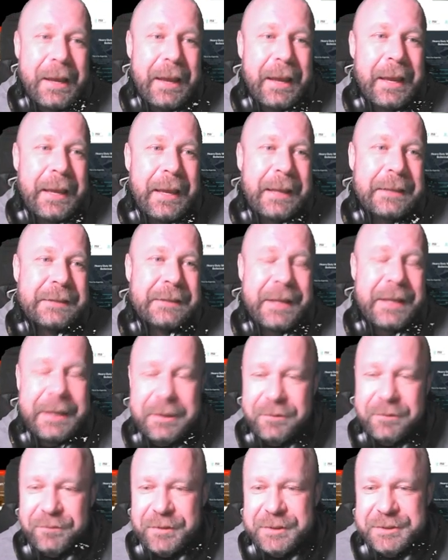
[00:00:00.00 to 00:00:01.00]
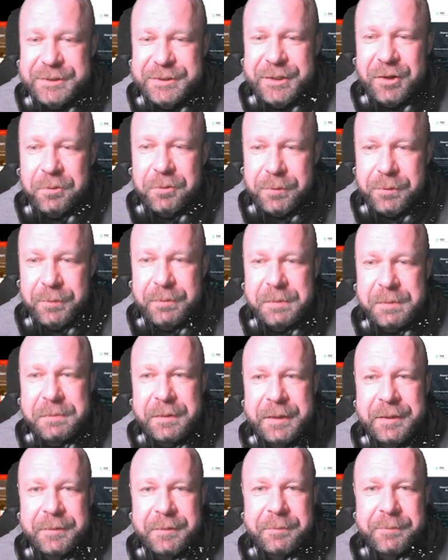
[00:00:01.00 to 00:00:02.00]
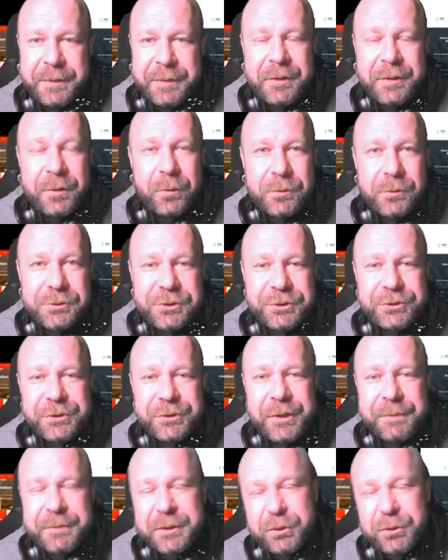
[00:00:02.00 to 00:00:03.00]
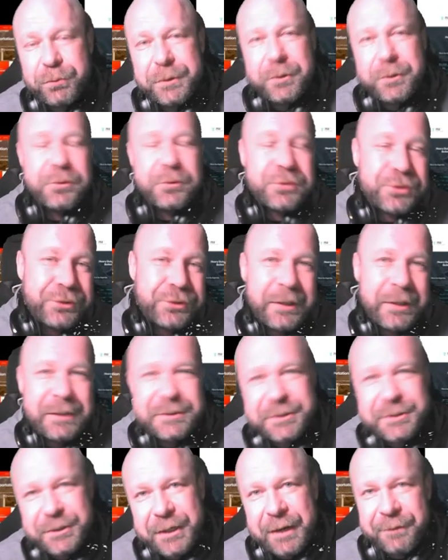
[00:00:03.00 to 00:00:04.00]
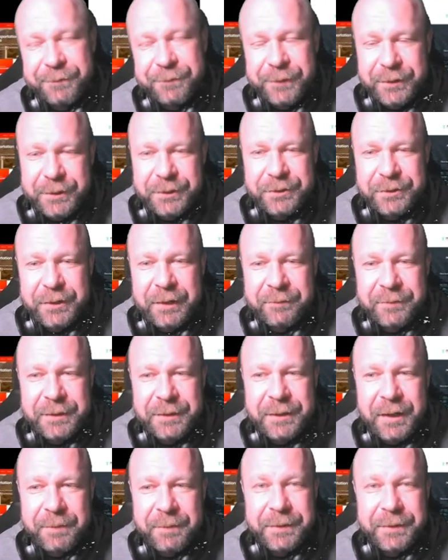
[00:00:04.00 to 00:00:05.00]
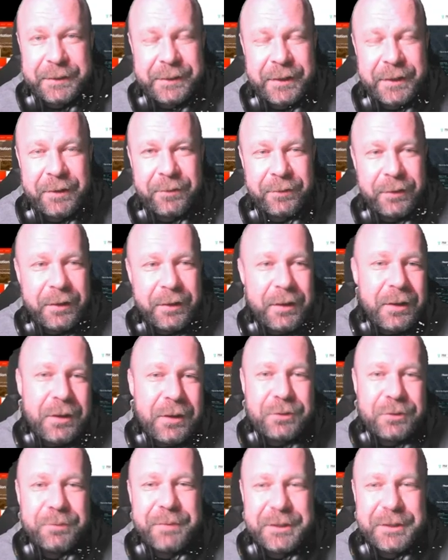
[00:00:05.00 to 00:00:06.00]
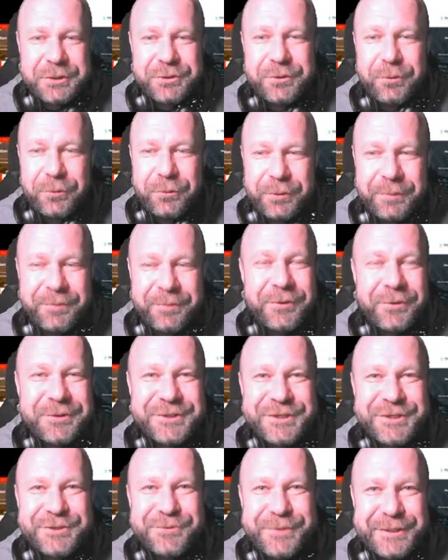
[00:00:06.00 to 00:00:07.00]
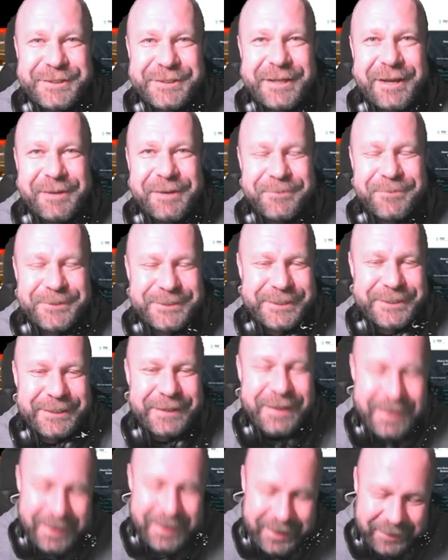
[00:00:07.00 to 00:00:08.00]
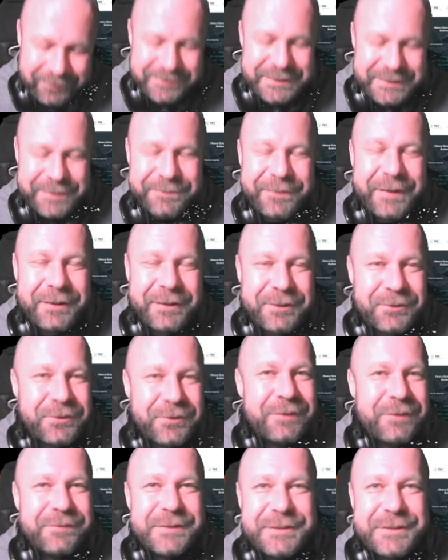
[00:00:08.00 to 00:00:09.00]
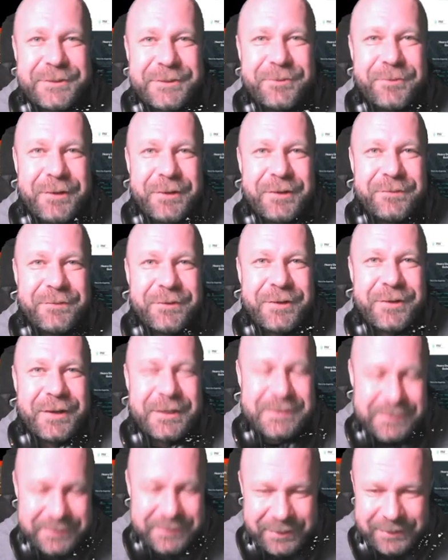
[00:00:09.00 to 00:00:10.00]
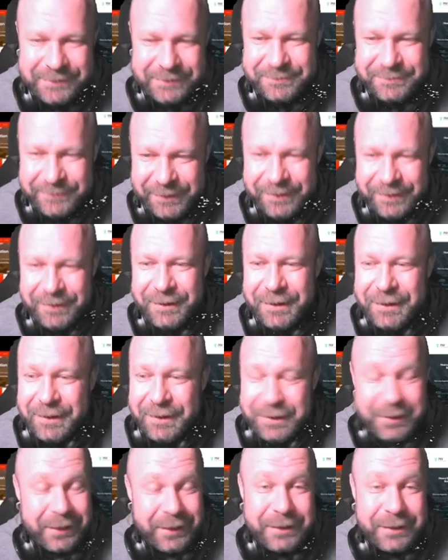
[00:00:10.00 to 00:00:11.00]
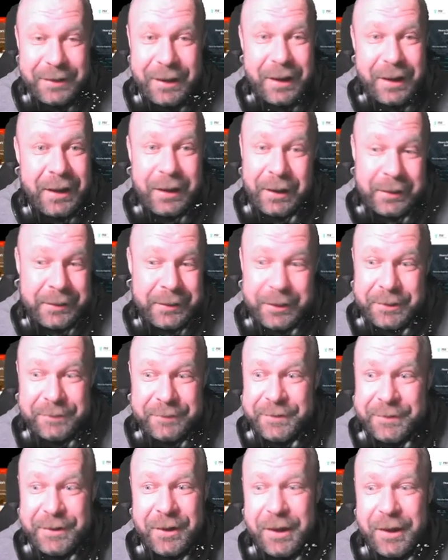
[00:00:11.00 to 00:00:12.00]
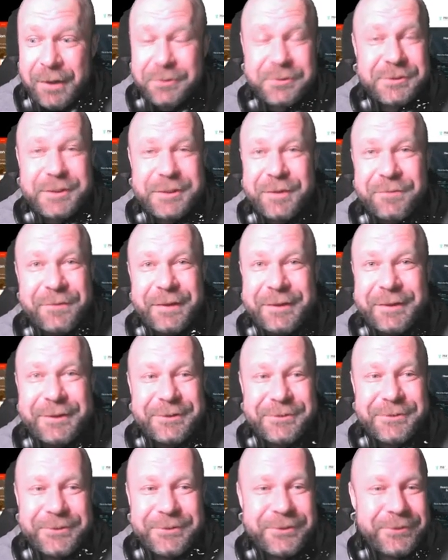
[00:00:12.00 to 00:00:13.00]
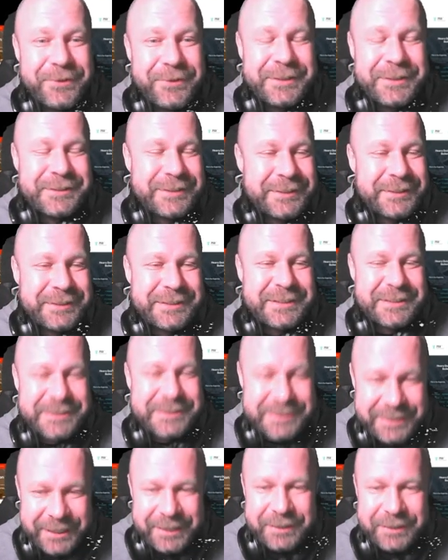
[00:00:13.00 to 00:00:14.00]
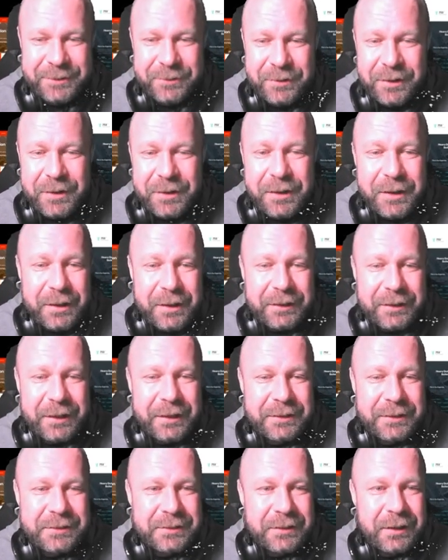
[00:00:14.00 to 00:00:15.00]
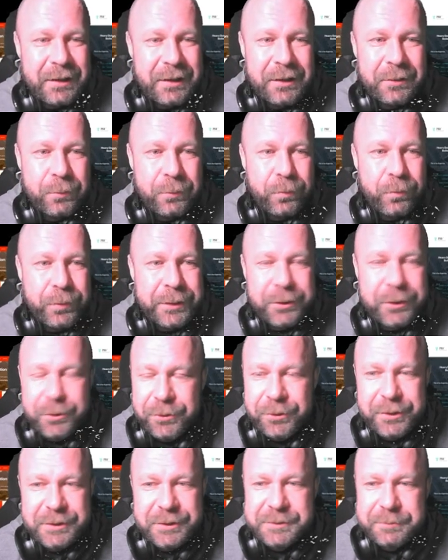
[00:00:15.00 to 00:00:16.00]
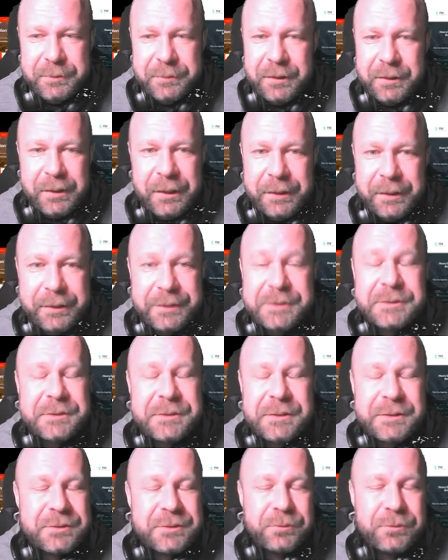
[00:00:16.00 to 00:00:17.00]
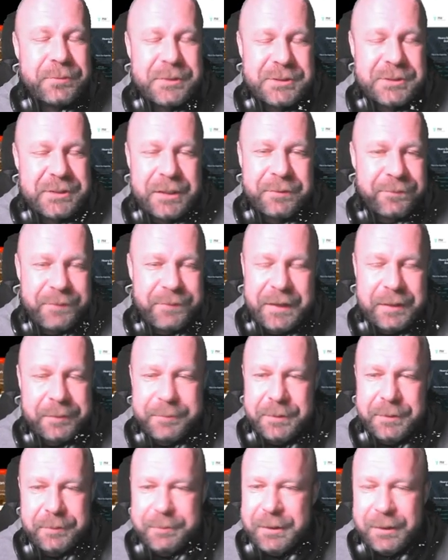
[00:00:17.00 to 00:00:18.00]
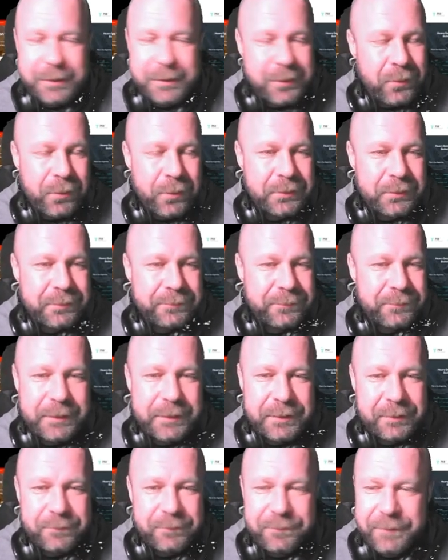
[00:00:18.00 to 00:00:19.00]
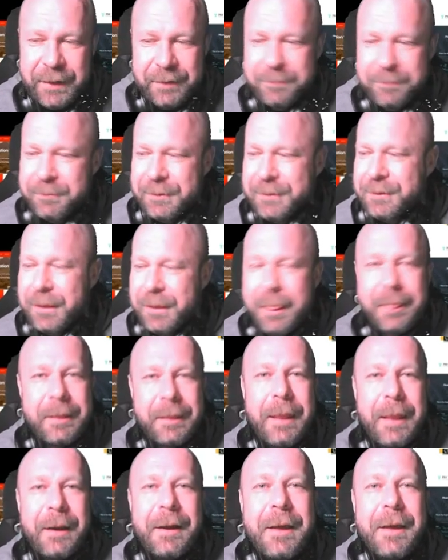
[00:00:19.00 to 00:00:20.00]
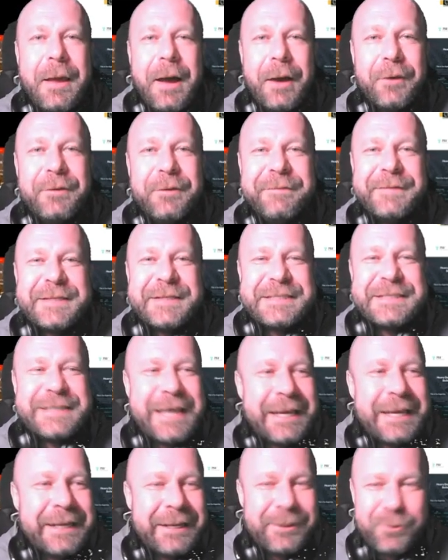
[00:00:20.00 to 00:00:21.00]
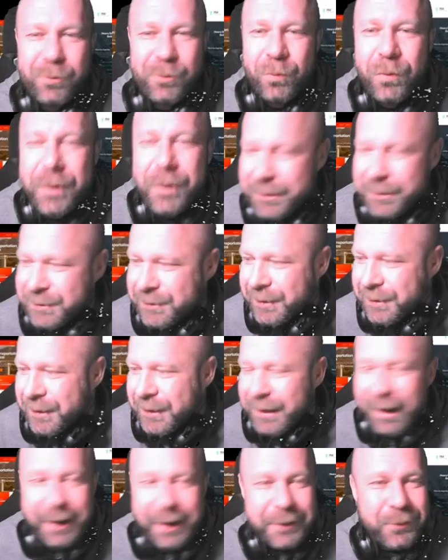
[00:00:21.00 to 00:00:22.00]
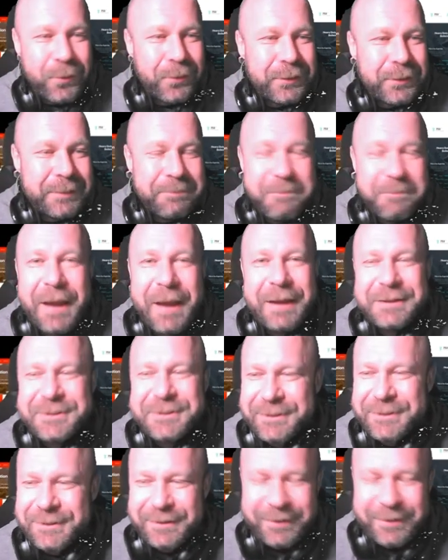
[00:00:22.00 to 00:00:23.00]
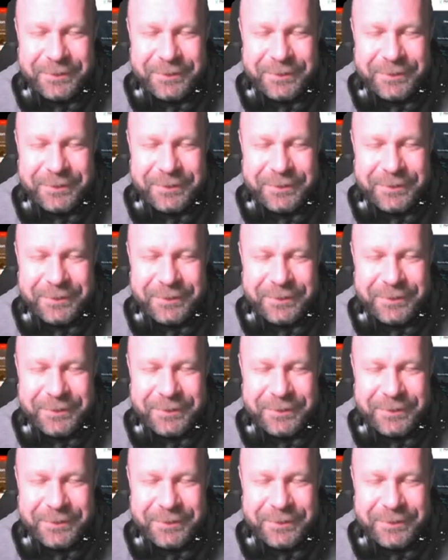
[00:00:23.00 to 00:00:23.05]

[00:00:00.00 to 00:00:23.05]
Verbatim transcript: And the end of this year, I'll probably be in Austria, between Austria and South Africa, traveling up and down to make sure all the branches works 100%. And I want to say thank you to every single one of you guys. Guys, thank, like I, I, don't even know how to say thank you to you. It's insane that uh, we grew this. Like it's it's almost unfathomable. I can't freaking. Thank animate. I can, not even say that word. I can't imagine.